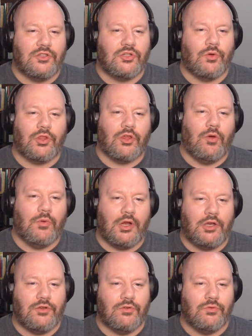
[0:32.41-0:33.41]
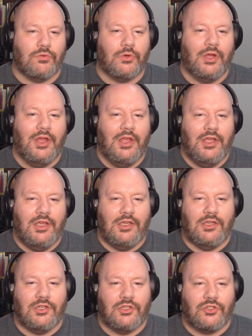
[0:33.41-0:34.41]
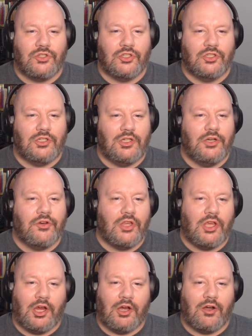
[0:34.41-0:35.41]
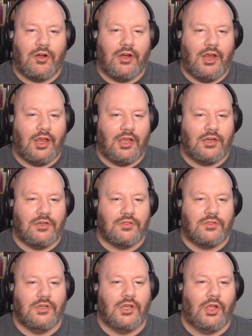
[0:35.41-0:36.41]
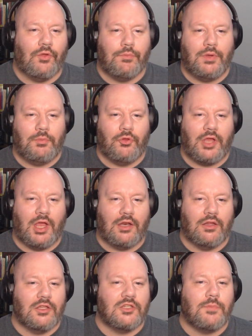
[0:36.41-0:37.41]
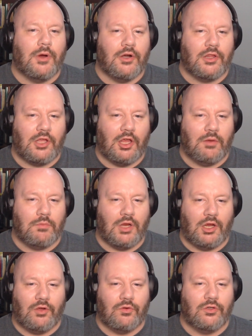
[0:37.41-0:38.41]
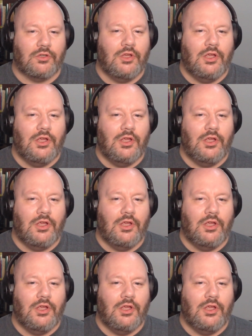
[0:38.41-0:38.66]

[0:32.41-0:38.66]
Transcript: So I thought what I'd do is clear the air and help people get this part of the game down